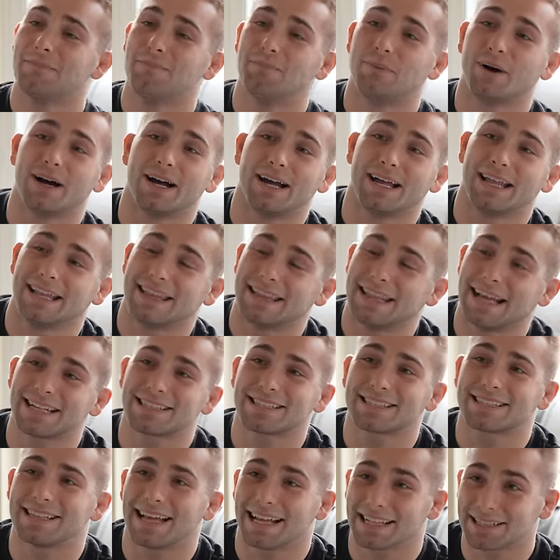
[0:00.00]
But
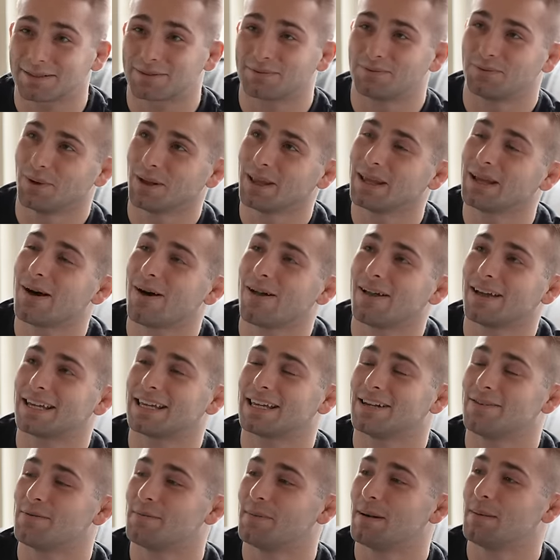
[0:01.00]
that's really all I
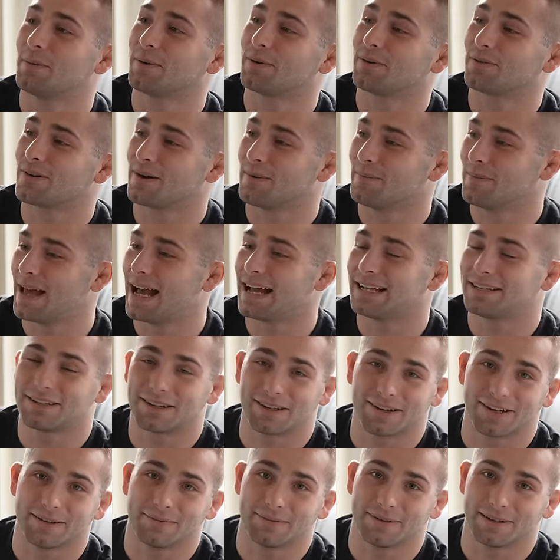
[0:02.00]
can remember from that
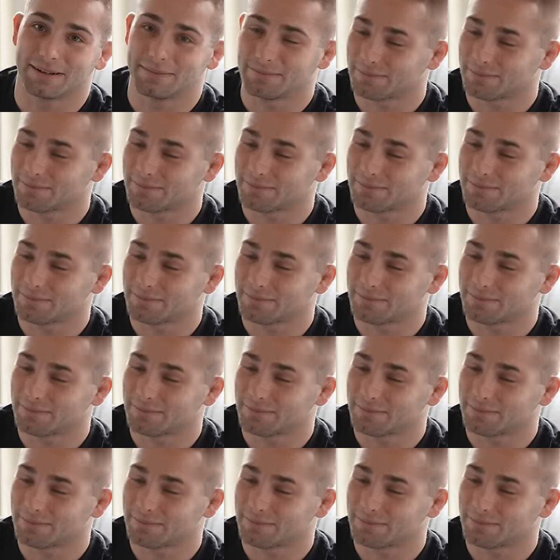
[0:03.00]
tournament.